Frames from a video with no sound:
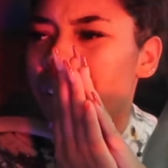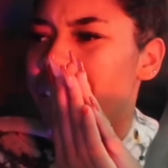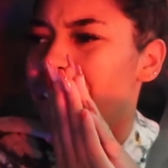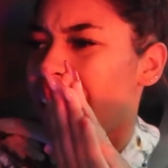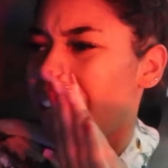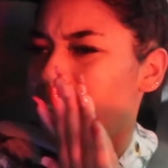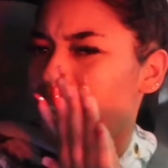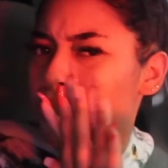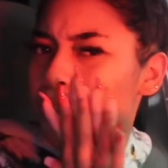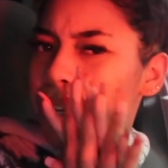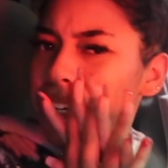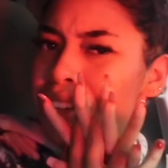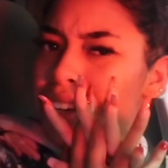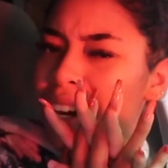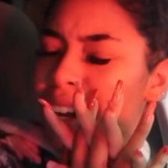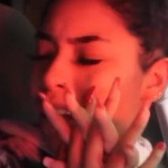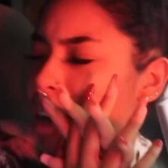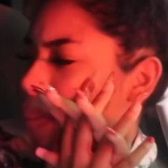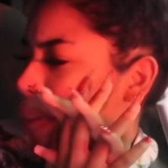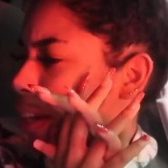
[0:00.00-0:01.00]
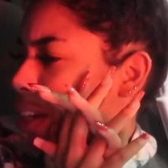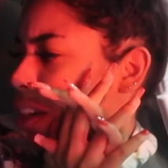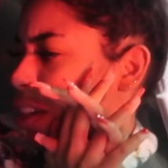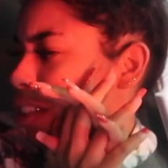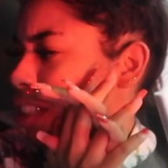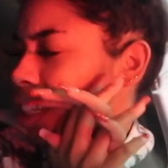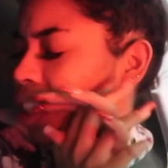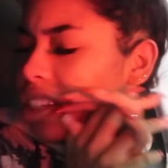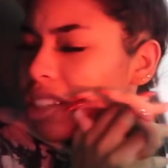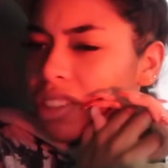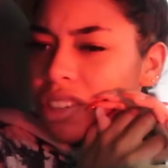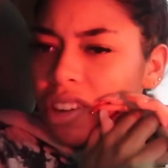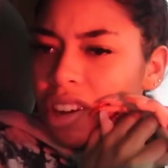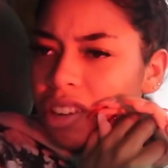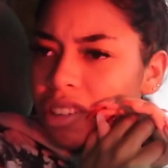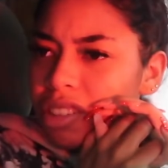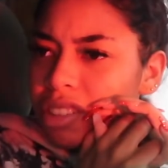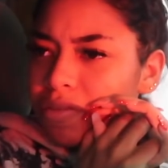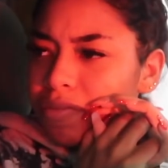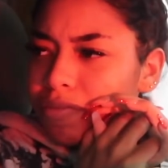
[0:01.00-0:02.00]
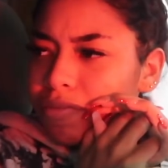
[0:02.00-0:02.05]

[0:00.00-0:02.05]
Did I even mention I got my car seat installed?